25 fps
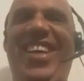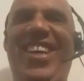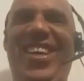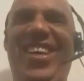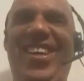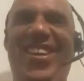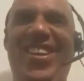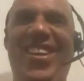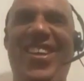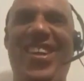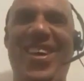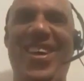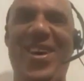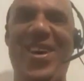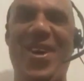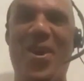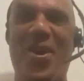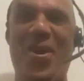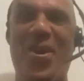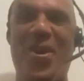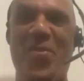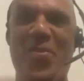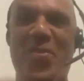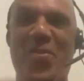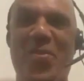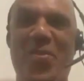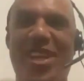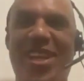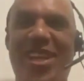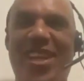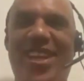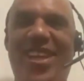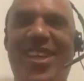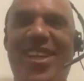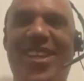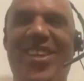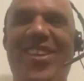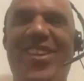Neil Dog,
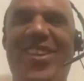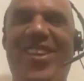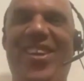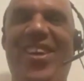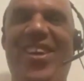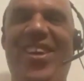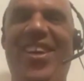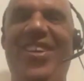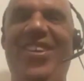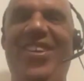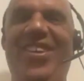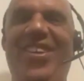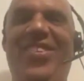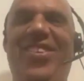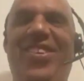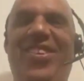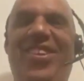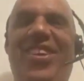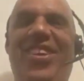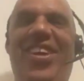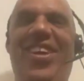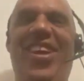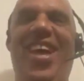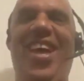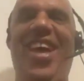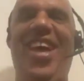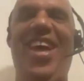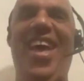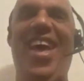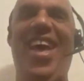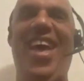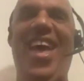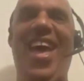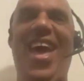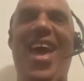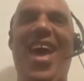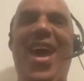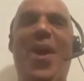man, Neil Dog.
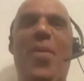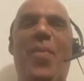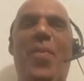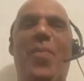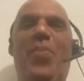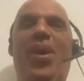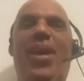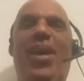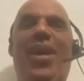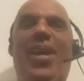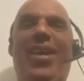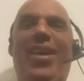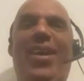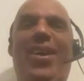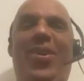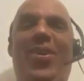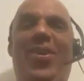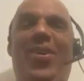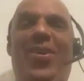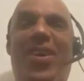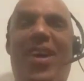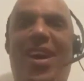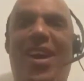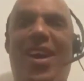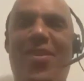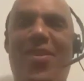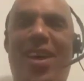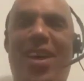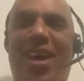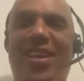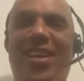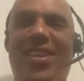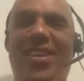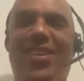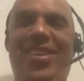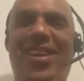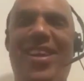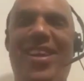How be you? I,
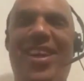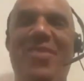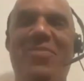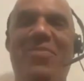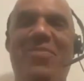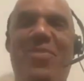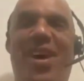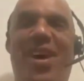I see I